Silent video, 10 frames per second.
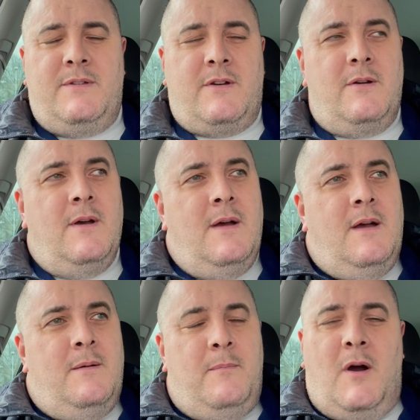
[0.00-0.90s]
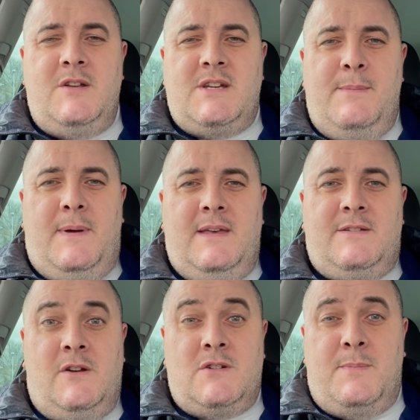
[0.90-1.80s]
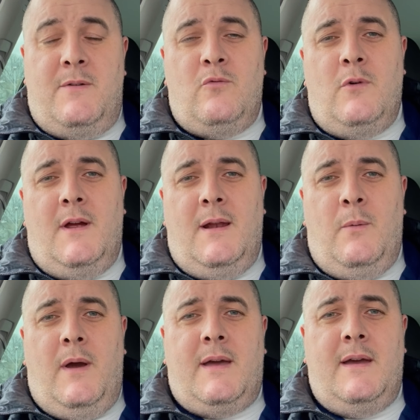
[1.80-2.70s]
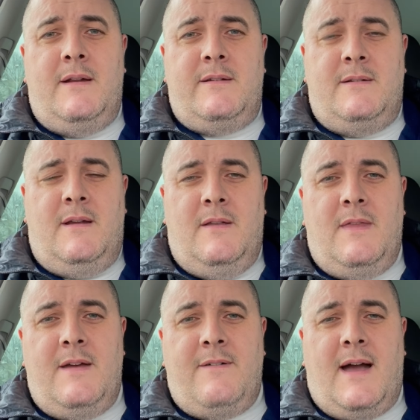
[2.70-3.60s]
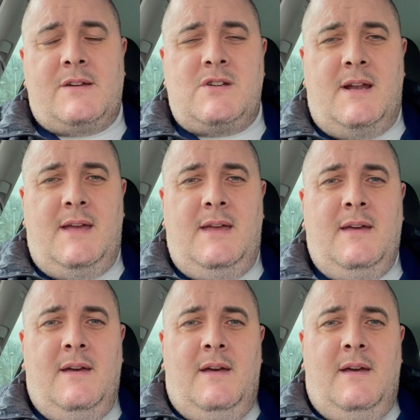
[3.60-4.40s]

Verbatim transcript: So my GP surgery have been really wicked, and and they've actually